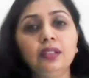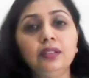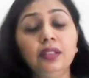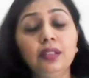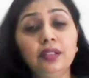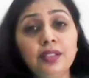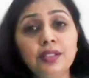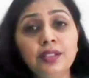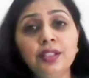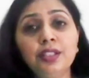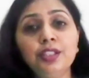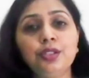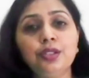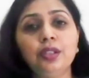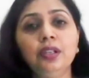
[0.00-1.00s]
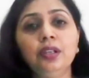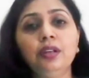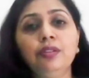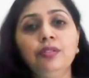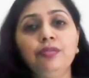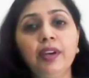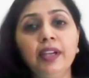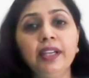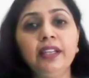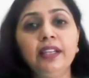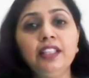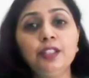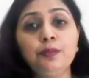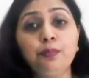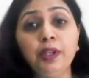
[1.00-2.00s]
The research
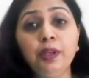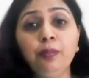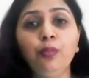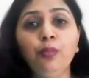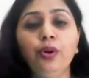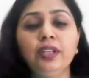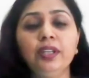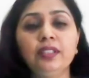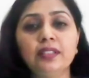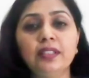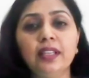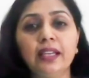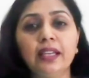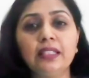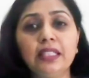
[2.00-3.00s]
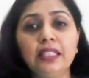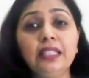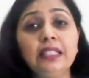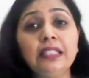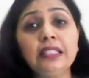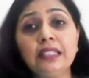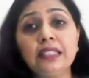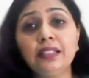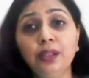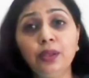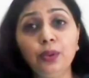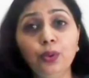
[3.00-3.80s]
findings pinpoints that it is the